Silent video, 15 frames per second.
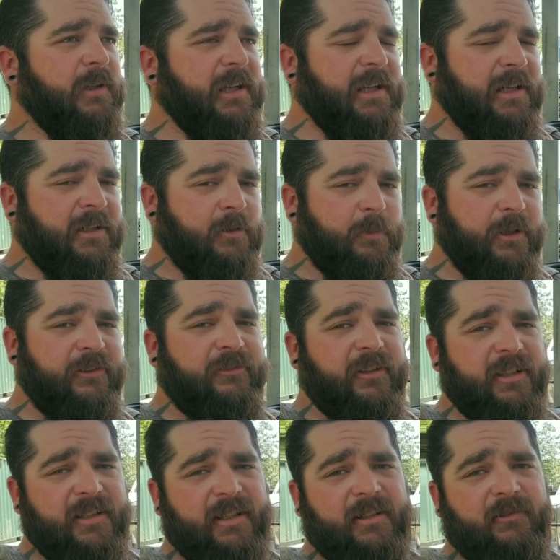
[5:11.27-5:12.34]
I had an
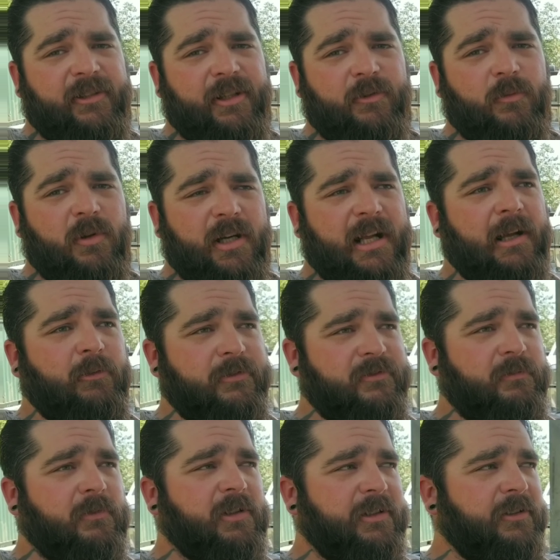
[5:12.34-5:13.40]
epiphany that, you know, what I was
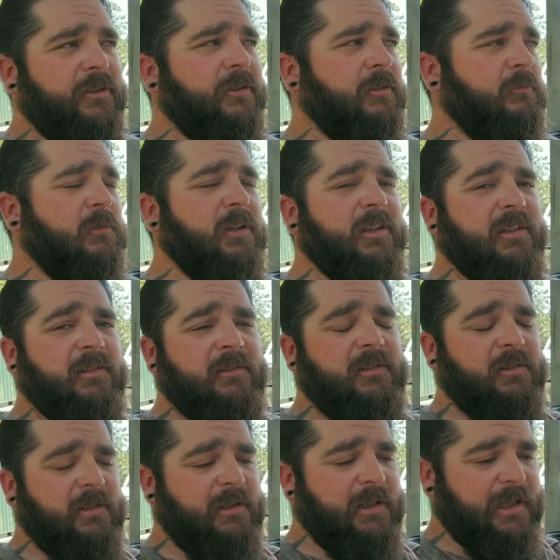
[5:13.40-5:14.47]
really doing wasn't,
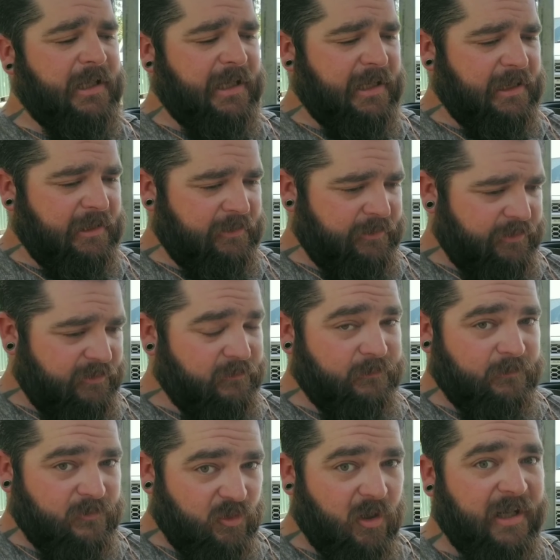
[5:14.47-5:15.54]
you know,
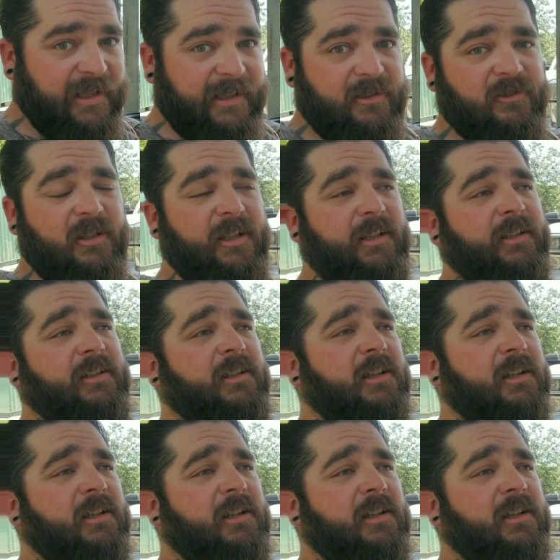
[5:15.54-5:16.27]
training.